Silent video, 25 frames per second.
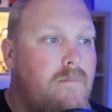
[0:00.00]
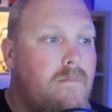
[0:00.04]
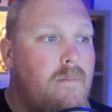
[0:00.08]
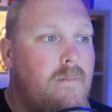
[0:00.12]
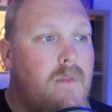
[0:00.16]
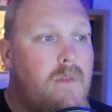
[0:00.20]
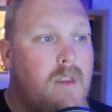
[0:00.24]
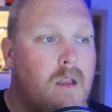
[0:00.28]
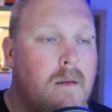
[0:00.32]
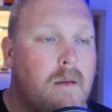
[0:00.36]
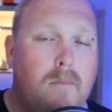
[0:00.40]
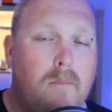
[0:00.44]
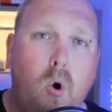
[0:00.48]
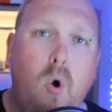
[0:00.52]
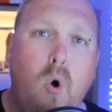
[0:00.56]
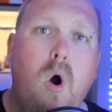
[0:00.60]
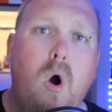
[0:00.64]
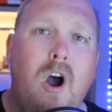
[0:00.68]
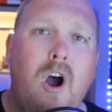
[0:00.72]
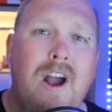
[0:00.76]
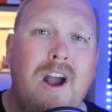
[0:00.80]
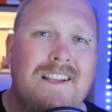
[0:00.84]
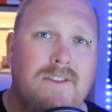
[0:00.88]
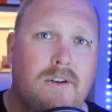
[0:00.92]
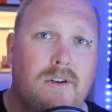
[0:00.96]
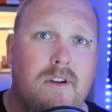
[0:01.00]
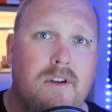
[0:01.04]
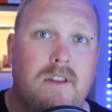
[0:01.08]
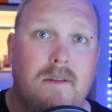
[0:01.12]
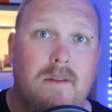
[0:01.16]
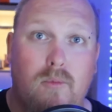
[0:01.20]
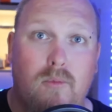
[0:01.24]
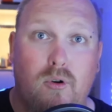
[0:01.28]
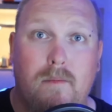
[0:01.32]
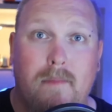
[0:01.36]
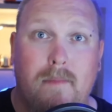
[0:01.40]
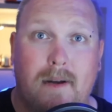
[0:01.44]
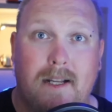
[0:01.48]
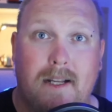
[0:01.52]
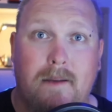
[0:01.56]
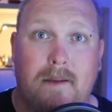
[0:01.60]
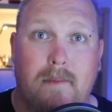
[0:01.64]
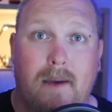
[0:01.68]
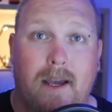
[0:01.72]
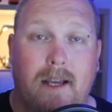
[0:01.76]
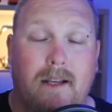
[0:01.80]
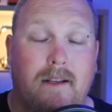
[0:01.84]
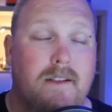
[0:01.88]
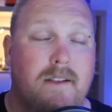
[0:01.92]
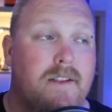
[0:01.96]
More eyes on it, the more money you
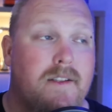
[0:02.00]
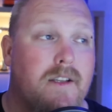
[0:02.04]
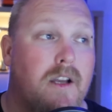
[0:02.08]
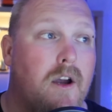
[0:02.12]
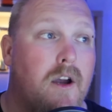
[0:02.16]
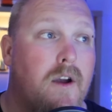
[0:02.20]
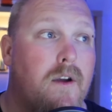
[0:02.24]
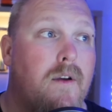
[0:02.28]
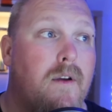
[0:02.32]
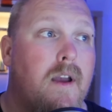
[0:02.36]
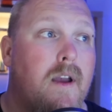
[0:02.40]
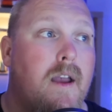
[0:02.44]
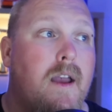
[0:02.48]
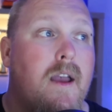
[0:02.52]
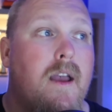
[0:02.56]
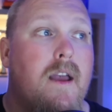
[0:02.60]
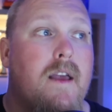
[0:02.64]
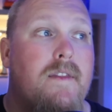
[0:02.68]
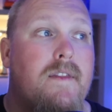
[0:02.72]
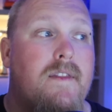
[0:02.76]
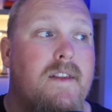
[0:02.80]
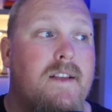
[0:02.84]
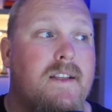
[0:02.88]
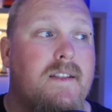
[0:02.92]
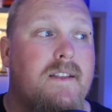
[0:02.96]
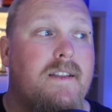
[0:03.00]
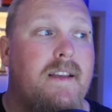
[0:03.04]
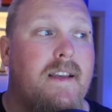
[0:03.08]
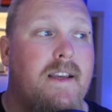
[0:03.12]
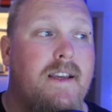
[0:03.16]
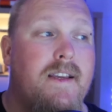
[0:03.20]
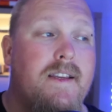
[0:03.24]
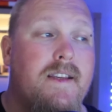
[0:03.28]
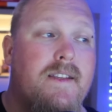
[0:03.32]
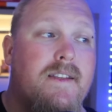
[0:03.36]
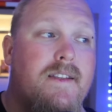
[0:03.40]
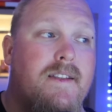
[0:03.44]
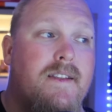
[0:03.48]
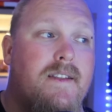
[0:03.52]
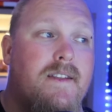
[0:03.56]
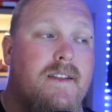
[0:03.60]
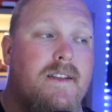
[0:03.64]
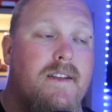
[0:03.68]
make. So this is his